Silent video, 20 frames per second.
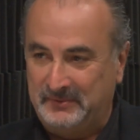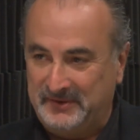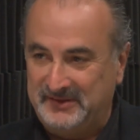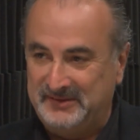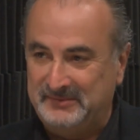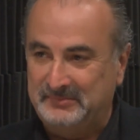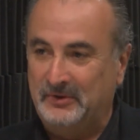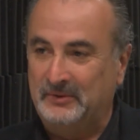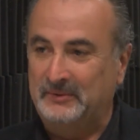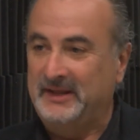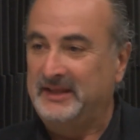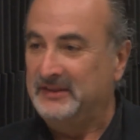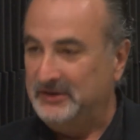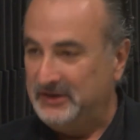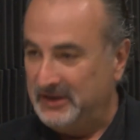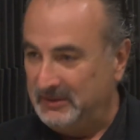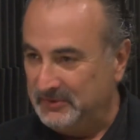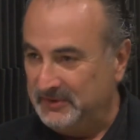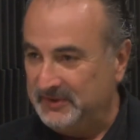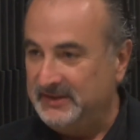Police Department, and the
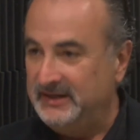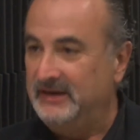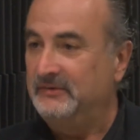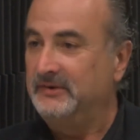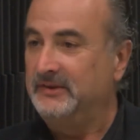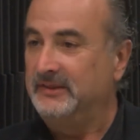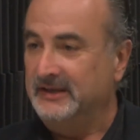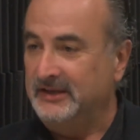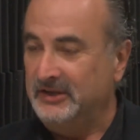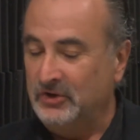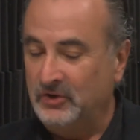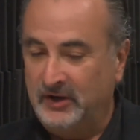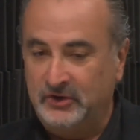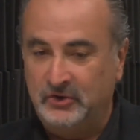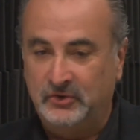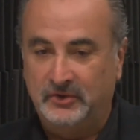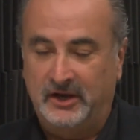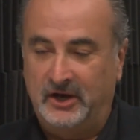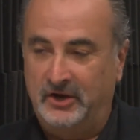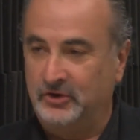numbers and everything. You know, I
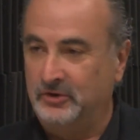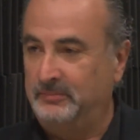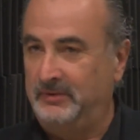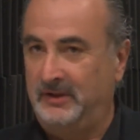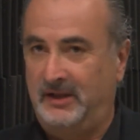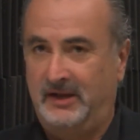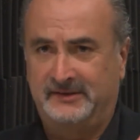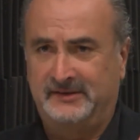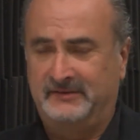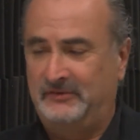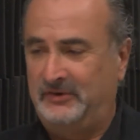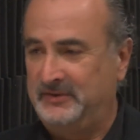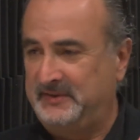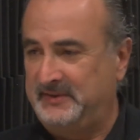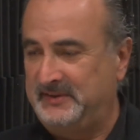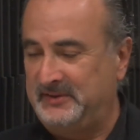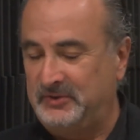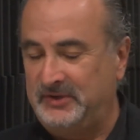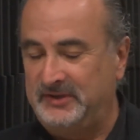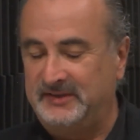knew the 100 blocks of all the
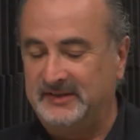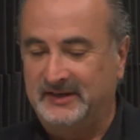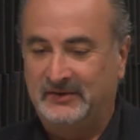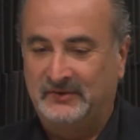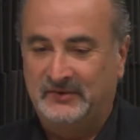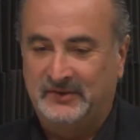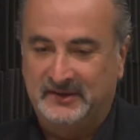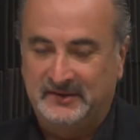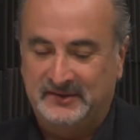streets and everything.